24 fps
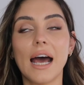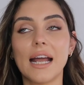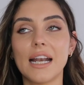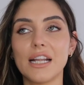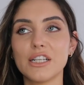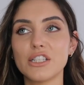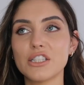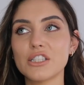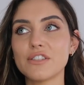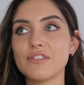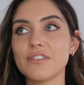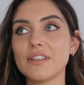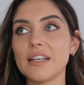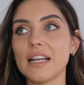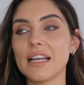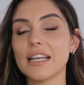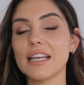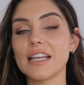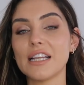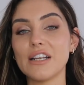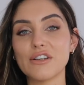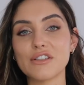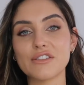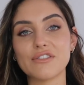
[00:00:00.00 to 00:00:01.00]
I just feel
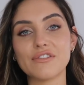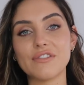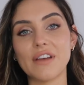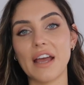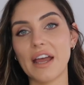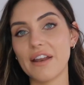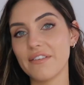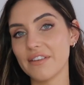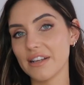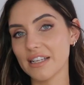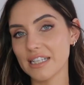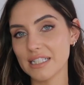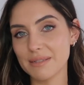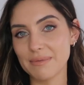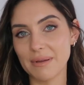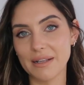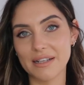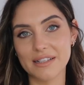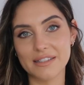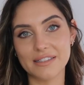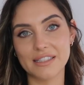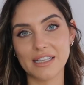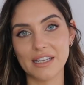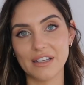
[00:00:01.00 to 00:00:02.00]
like it looks very
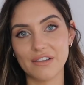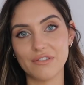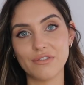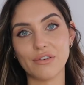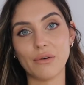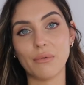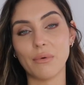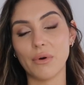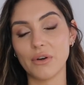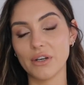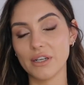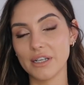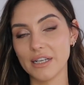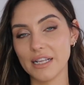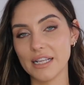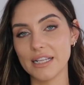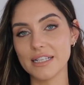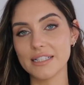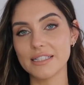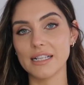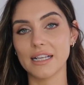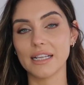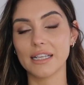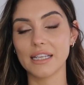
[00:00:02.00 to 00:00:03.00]
expensive for what it
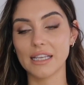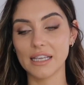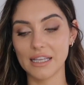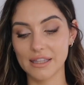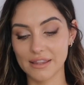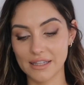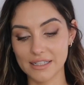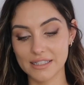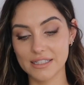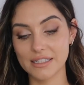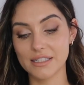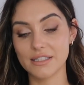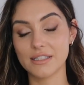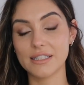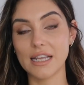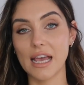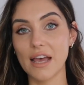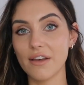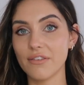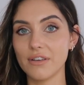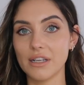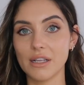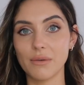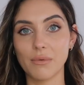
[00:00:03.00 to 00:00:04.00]
is. Like, this is
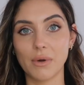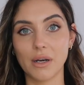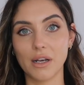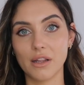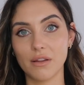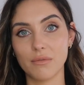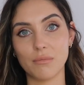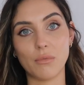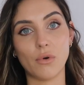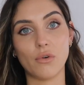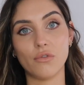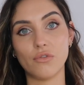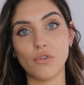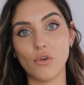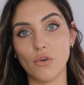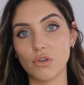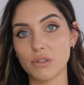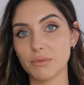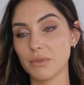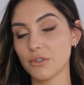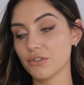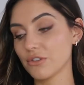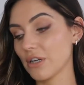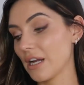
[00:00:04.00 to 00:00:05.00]
definitely one of the more
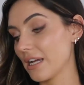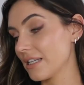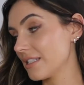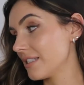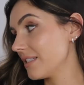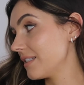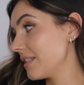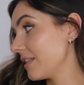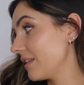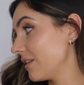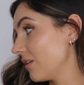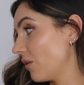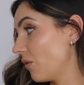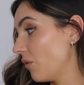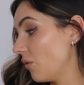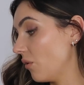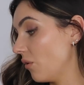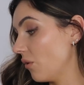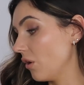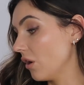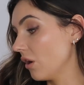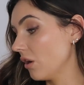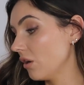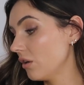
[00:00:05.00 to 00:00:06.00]
affordable dresses in the
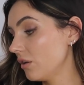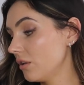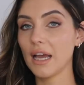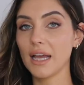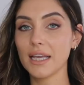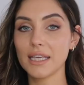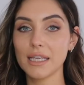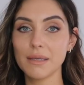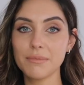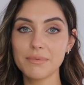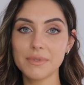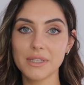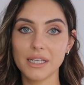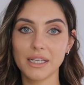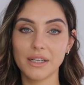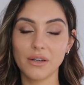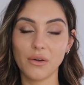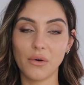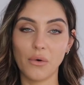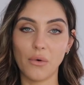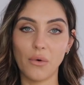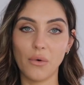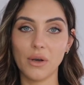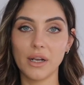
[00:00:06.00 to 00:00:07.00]
haul. I keep saying
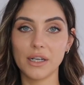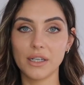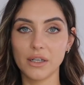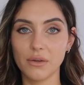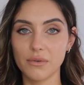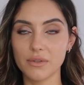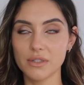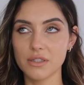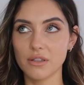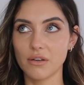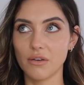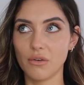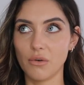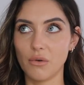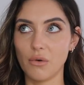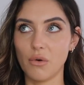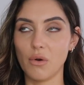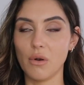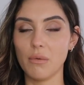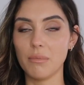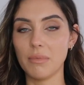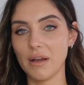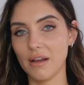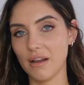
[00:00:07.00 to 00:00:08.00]
haul, I know it's not a
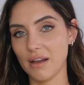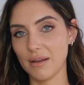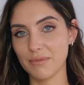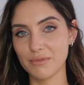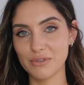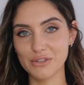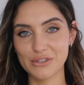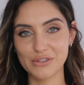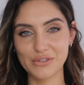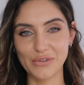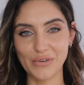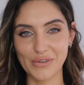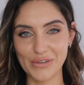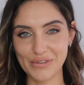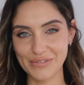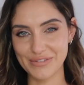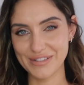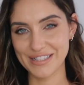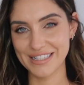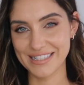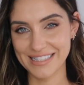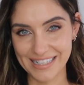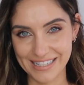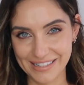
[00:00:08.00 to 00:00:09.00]
haul, but I'm just so
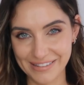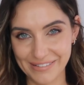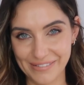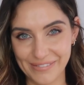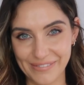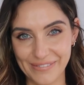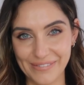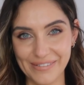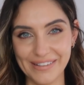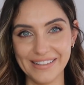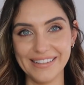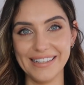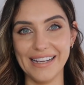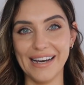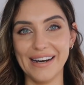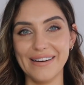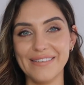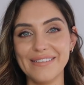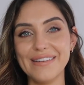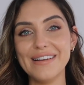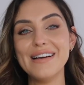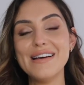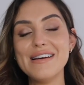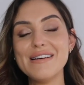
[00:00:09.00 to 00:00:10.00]
used to saying haul
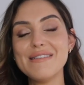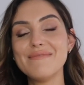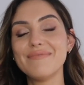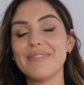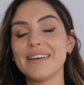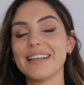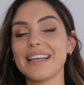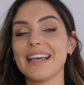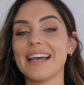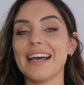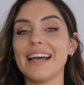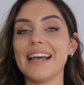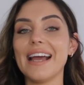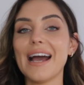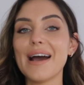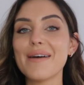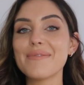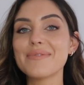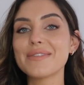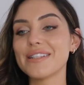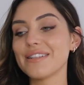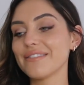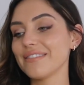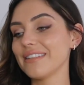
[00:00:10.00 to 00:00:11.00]
now. But yeah, I
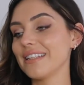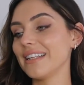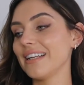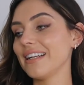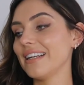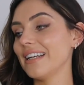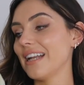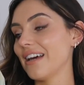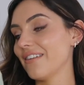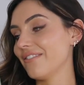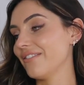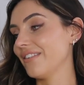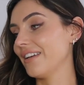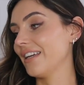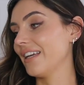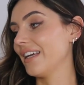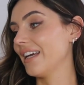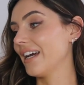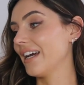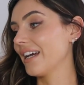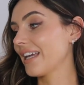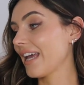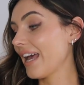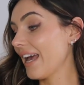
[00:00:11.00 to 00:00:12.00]
absolutely love
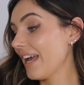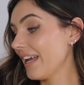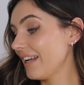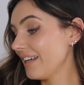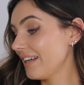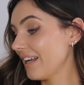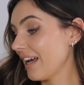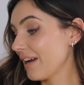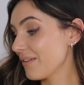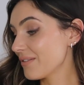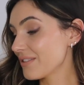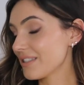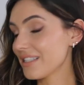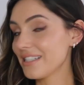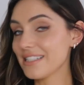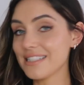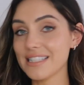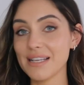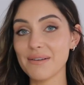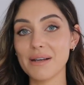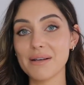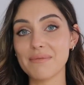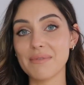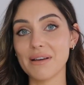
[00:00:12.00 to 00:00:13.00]
it. Again, I was going to
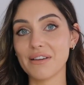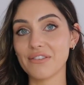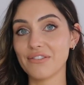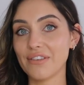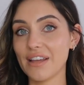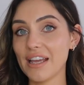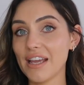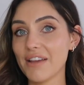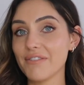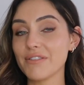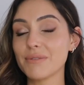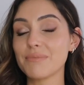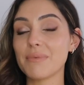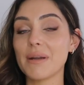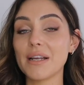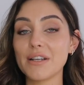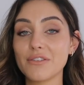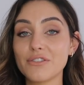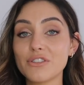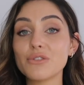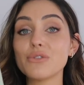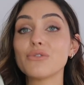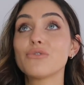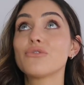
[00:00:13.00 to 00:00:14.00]
say one of my faves, but I
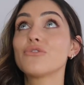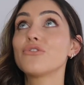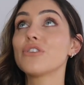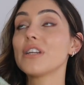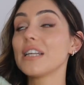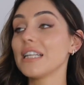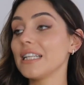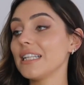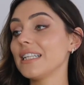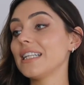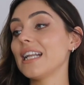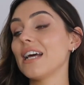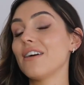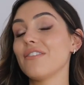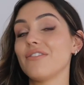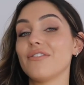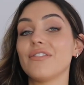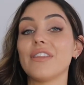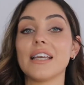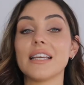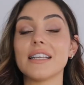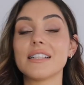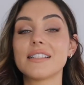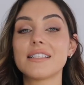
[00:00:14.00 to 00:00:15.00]
do really love
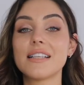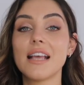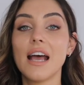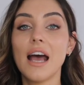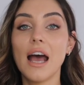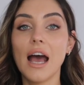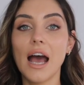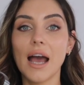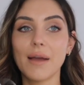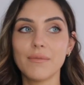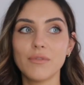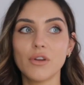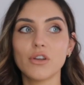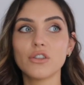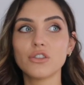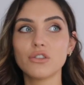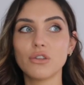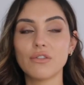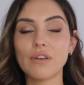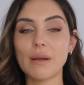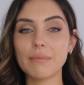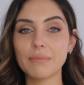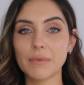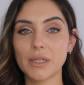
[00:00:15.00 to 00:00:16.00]
this. I'm not sure
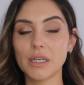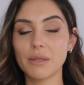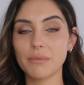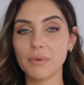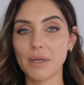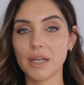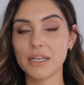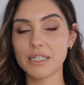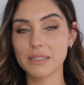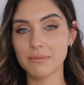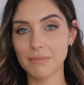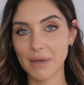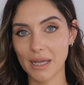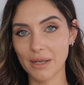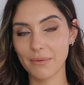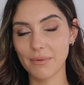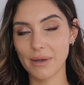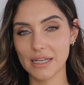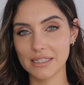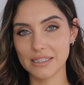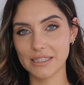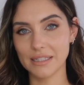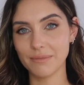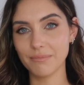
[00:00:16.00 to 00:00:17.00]
if I'm going to wear it to my
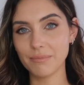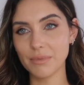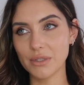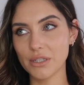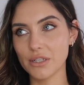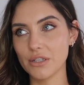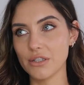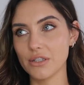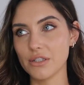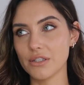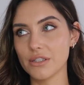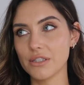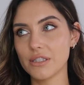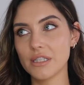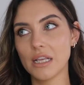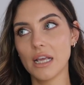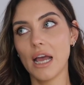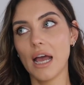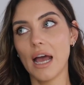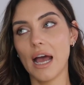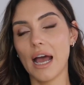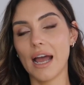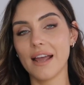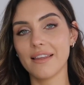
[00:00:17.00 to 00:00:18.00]
wedding, because
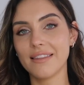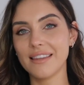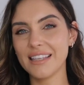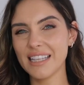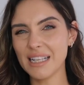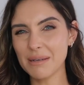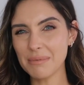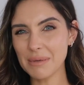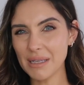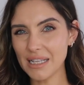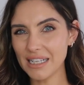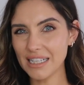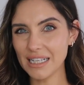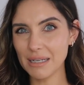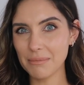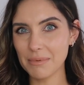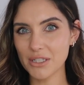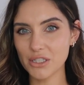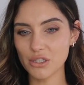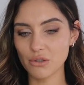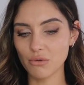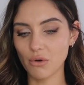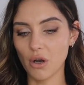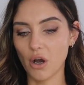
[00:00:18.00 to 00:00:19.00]
I think it'll be a little
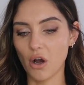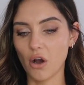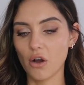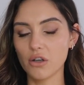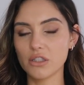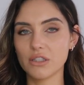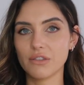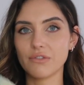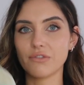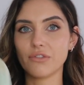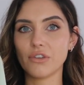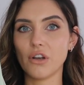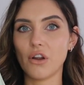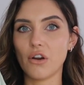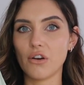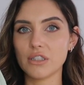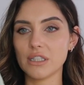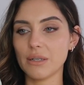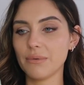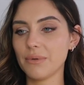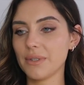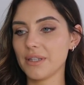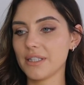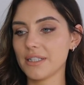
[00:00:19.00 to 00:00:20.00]
bit too hot in
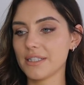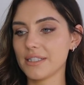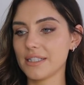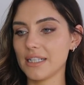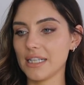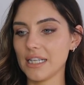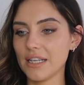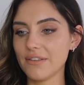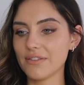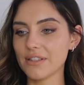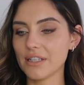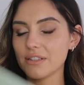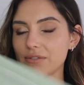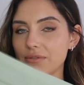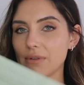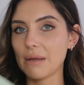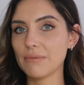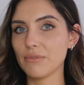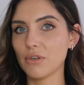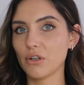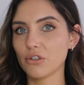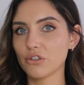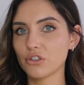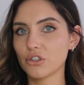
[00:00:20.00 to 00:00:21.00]
Florida with the sleeves.
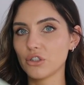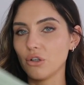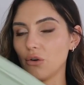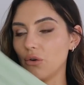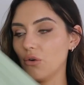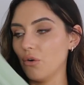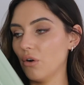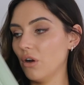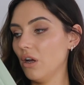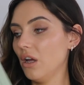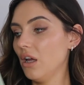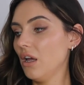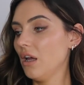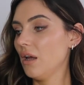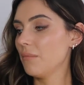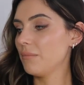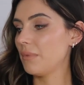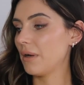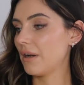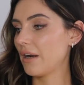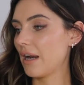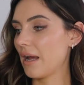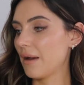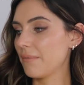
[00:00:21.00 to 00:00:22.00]
I'm not sure,
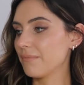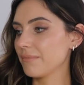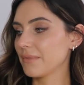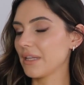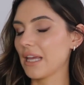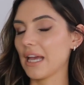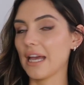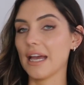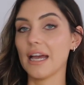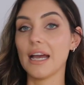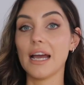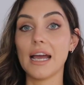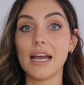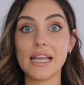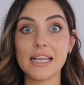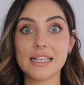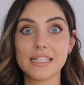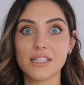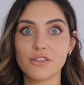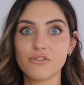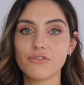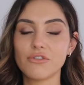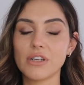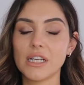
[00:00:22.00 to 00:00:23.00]
but yeah,
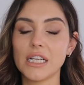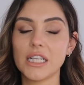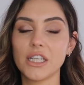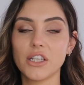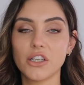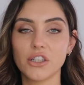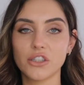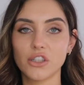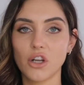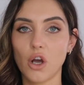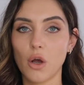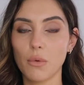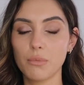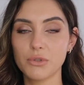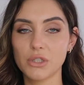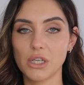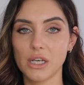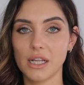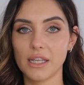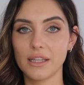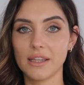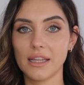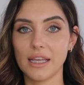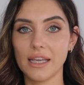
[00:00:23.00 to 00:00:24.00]
is a really good
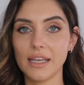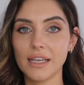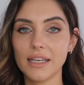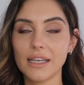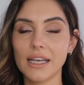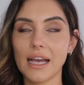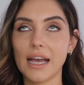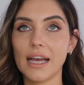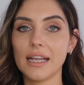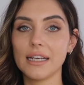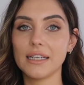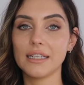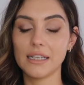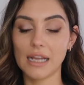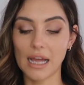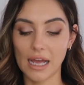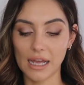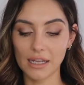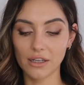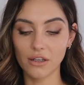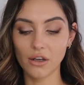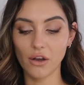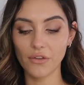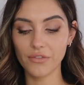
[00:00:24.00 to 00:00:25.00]
option, I think. And
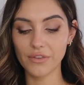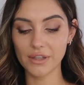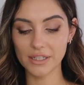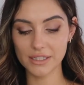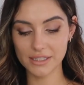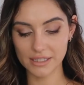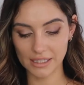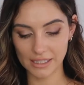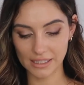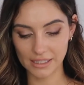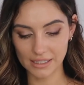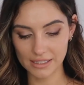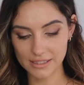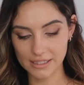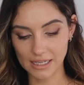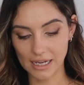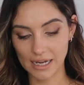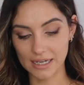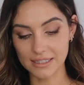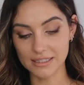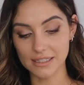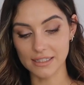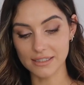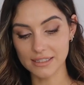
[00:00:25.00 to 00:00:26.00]
I got this in a
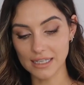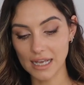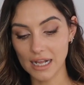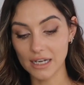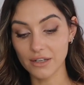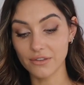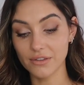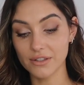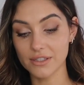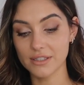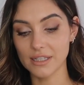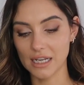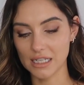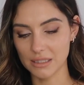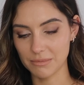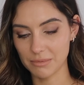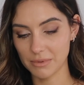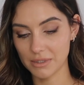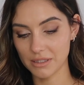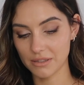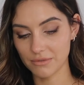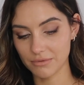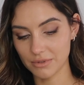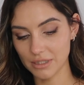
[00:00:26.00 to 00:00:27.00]
size, I'll tell you the size
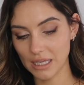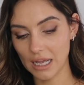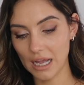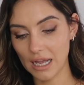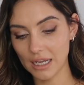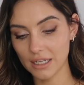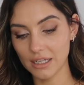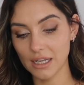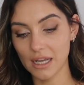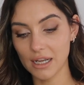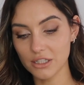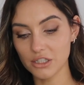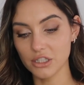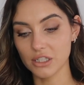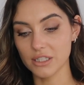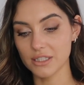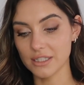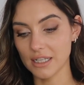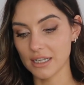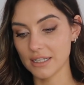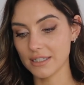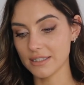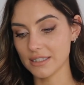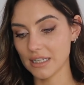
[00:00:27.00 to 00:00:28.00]
because I actually
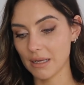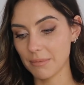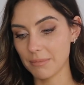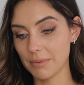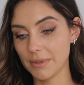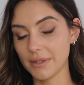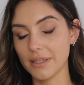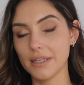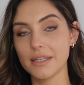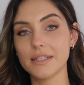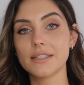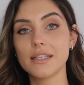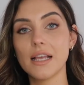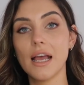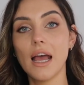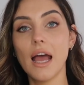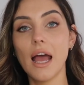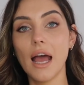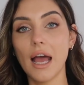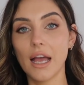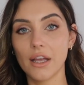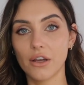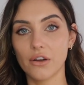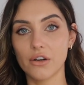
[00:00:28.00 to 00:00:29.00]
sized up in this.
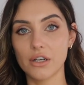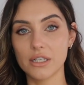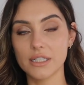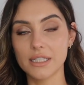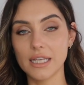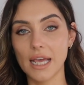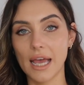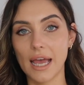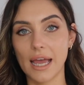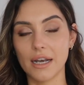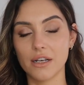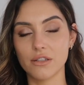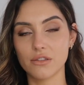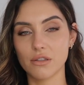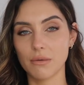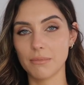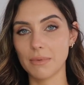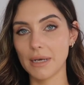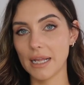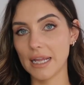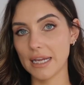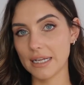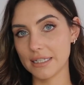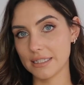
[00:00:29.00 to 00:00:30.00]
I got a 10, so I'm
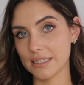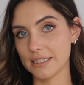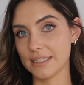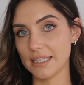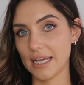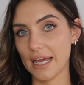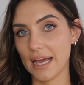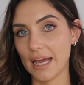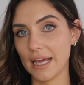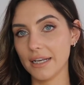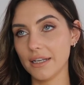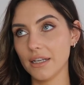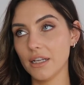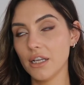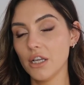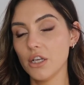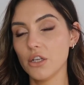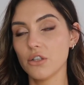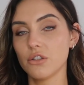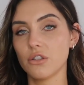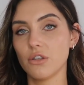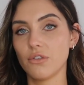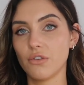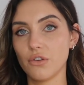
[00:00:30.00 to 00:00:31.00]
an 8 to 10.
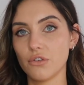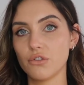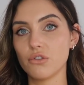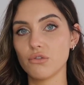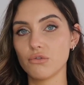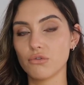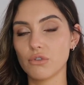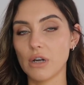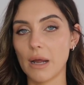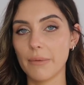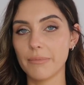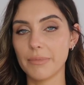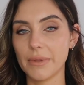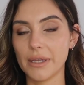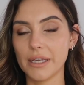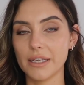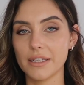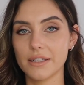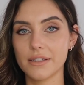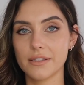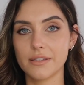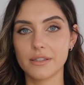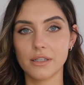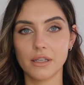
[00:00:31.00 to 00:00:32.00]
So if you do grab
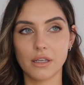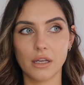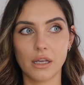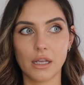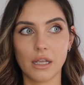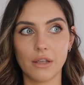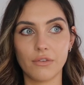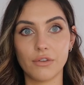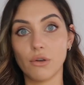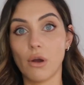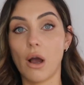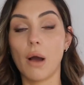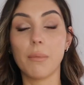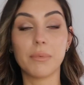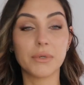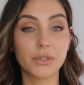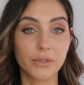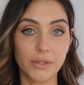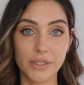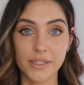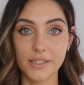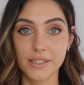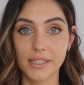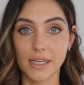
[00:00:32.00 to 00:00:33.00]
this, if you are
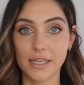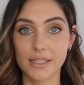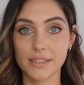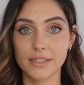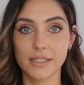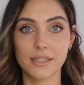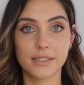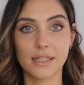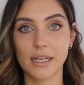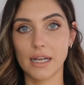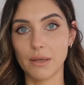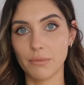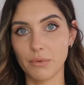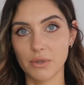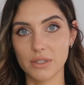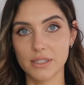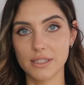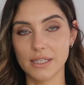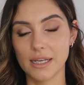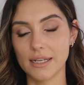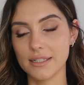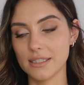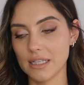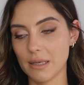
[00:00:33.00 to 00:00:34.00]
between sizes, then I would
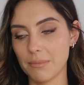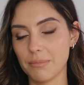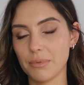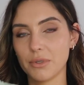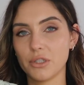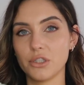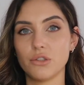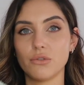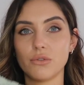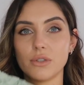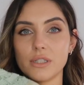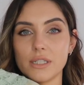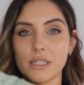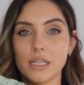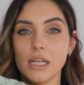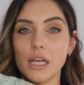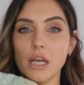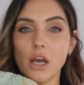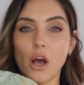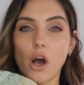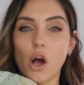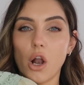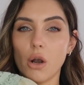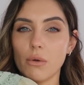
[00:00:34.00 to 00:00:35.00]
size up, because you can
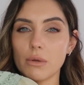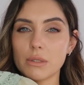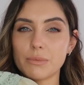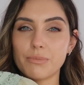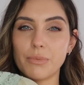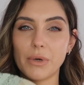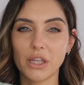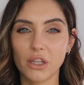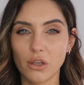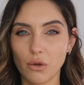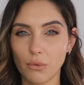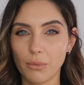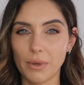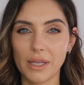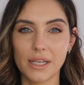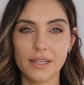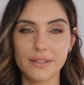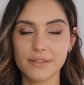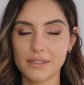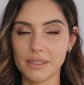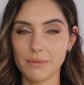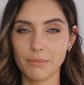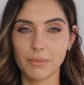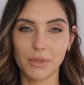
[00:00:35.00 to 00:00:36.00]
always bring your
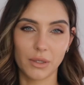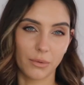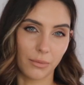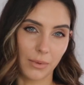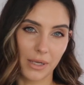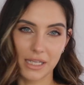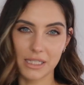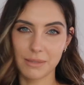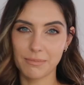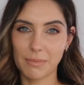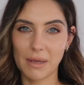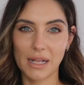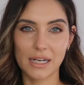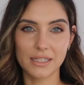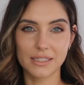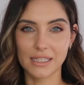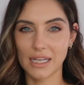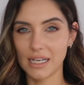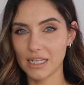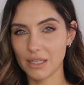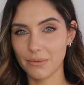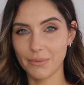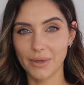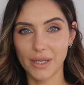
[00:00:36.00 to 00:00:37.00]
waist in with a waist belt
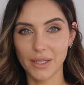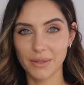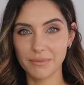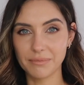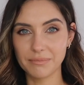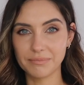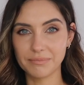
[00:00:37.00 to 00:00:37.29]
anyway.